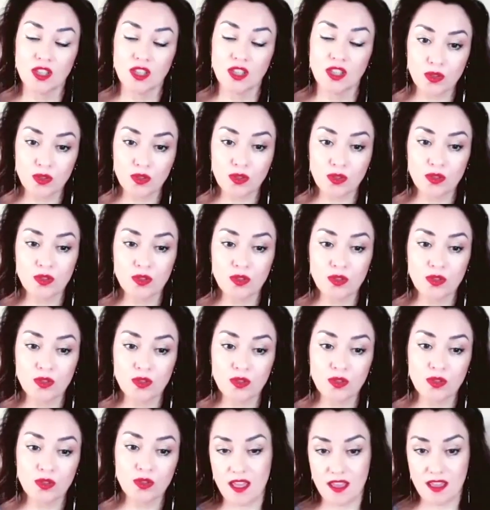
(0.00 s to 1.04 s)
who
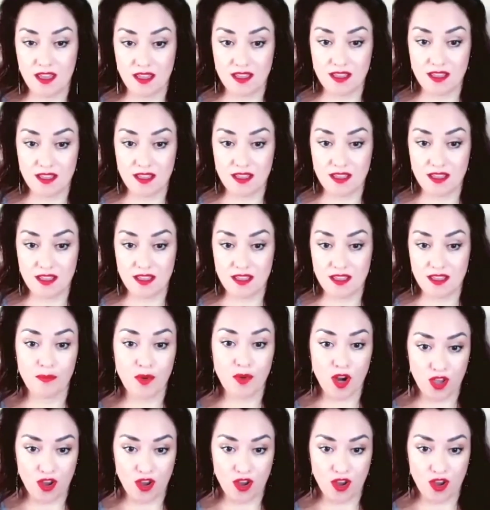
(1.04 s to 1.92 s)
is the